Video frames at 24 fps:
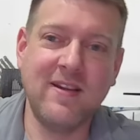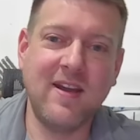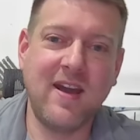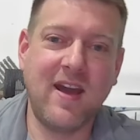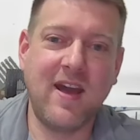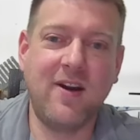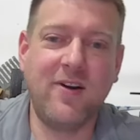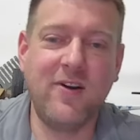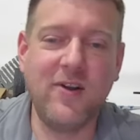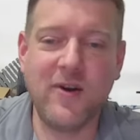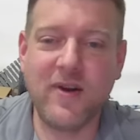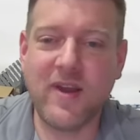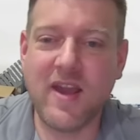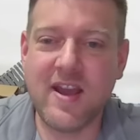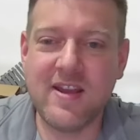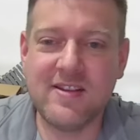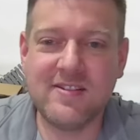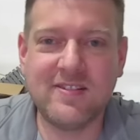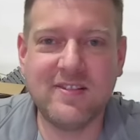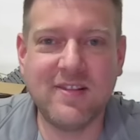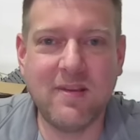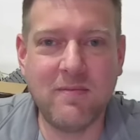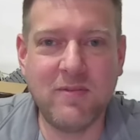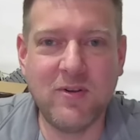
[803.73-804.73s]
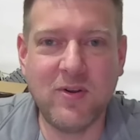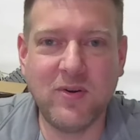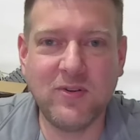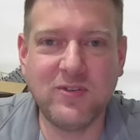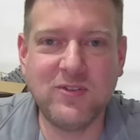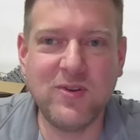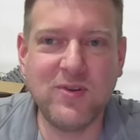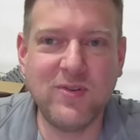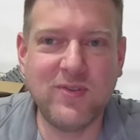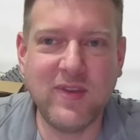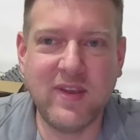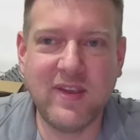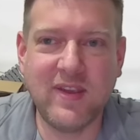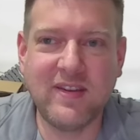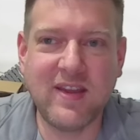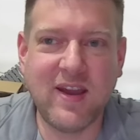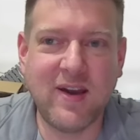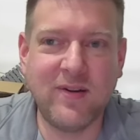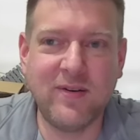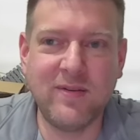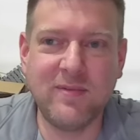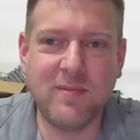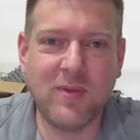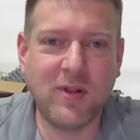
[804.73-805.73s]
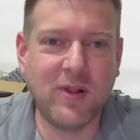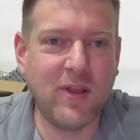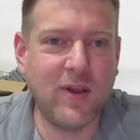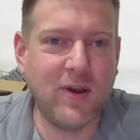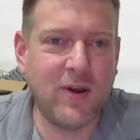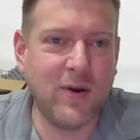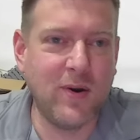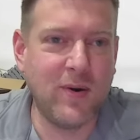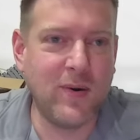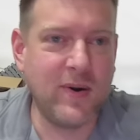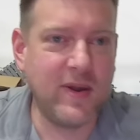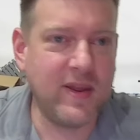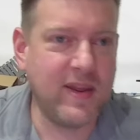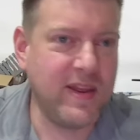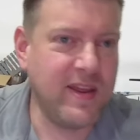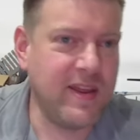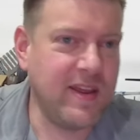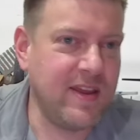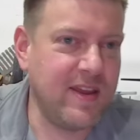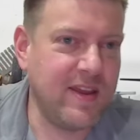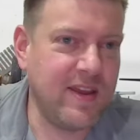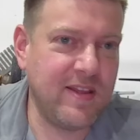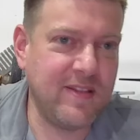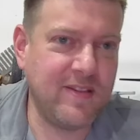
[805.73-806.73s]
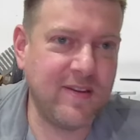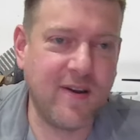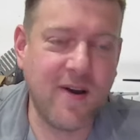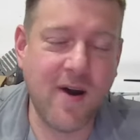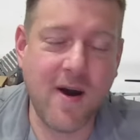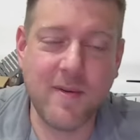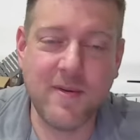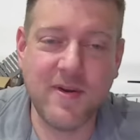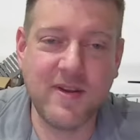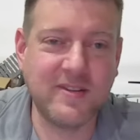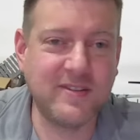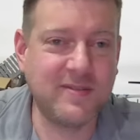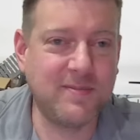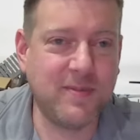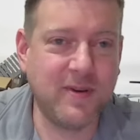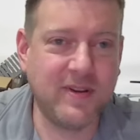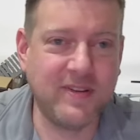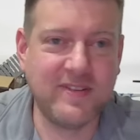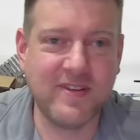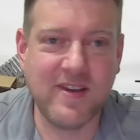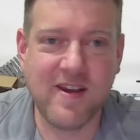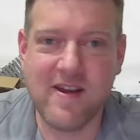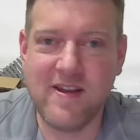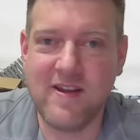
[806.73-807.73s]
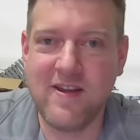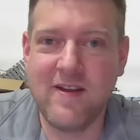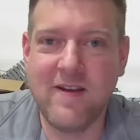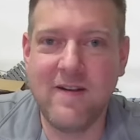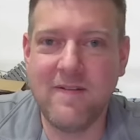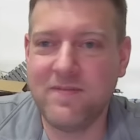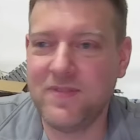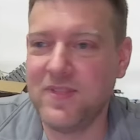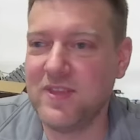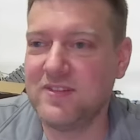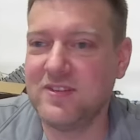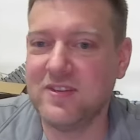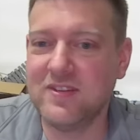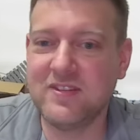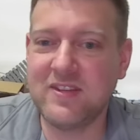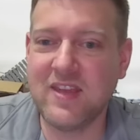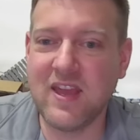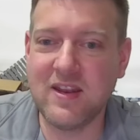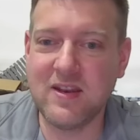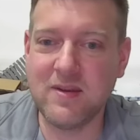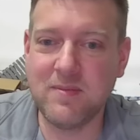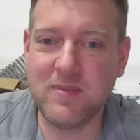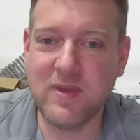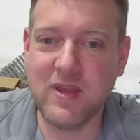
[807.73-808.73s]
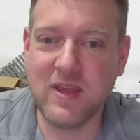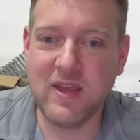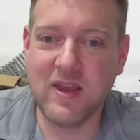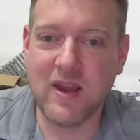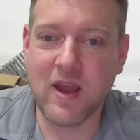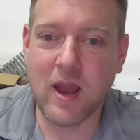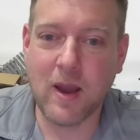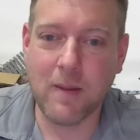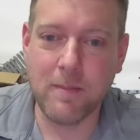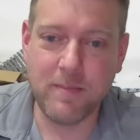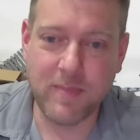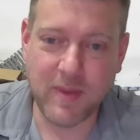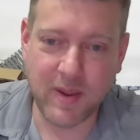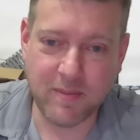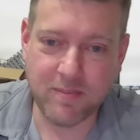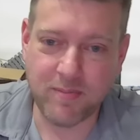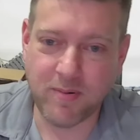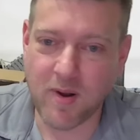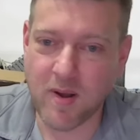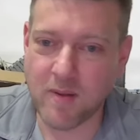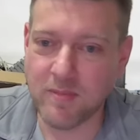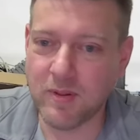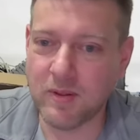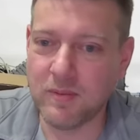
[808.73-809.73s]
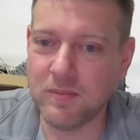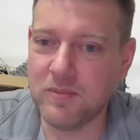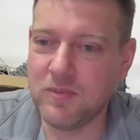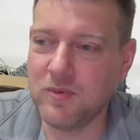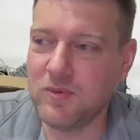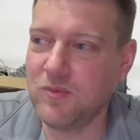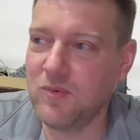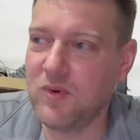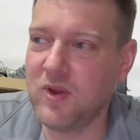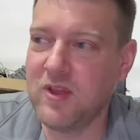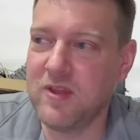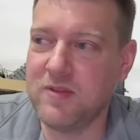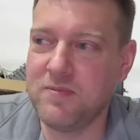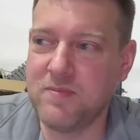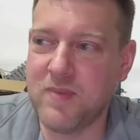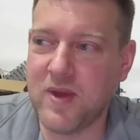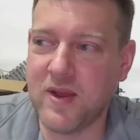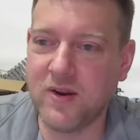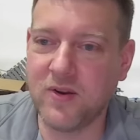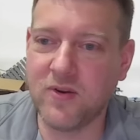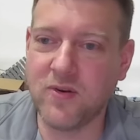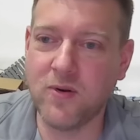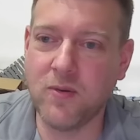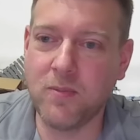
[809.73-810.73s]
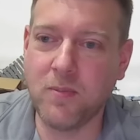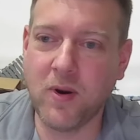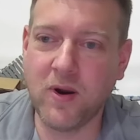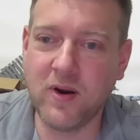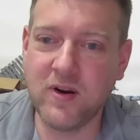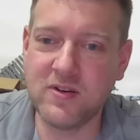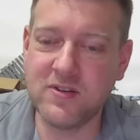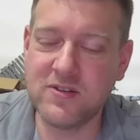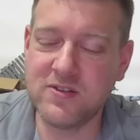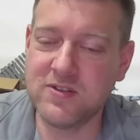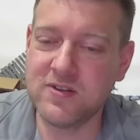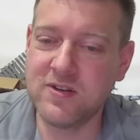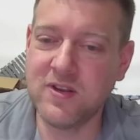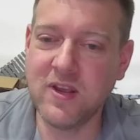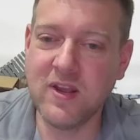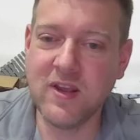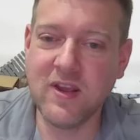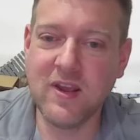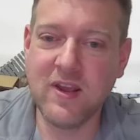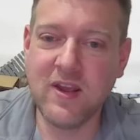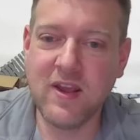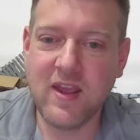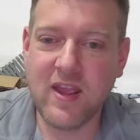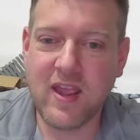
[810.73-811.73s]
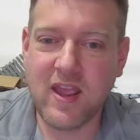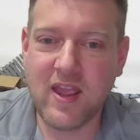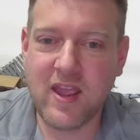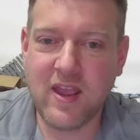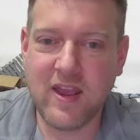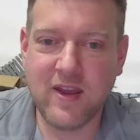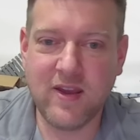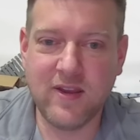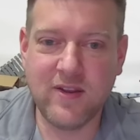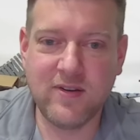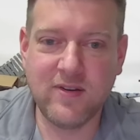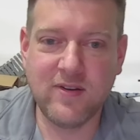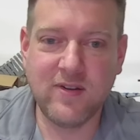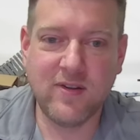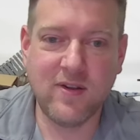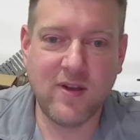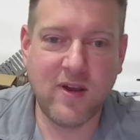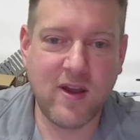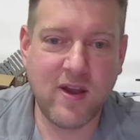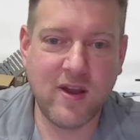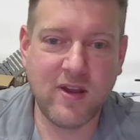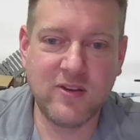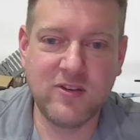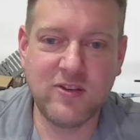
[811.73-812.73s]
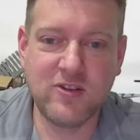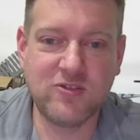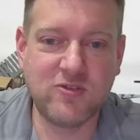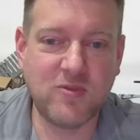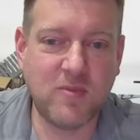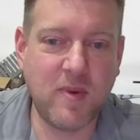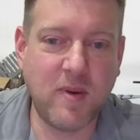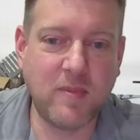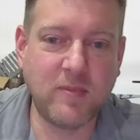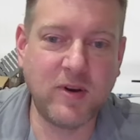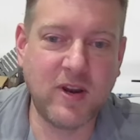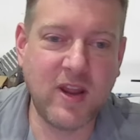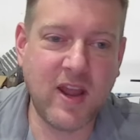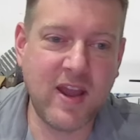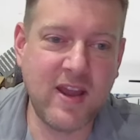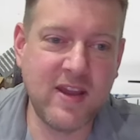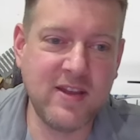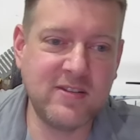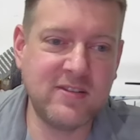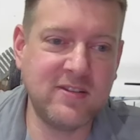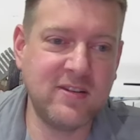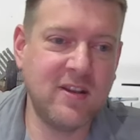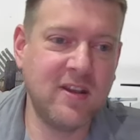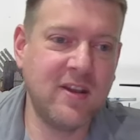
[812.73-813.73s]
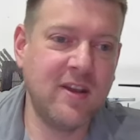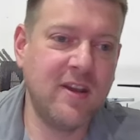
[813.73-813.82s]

I don't know, guys. Let me know what you think down below in the comments, but uh, this is getting to be a big problem with medical parts. And uh, just remember, guys,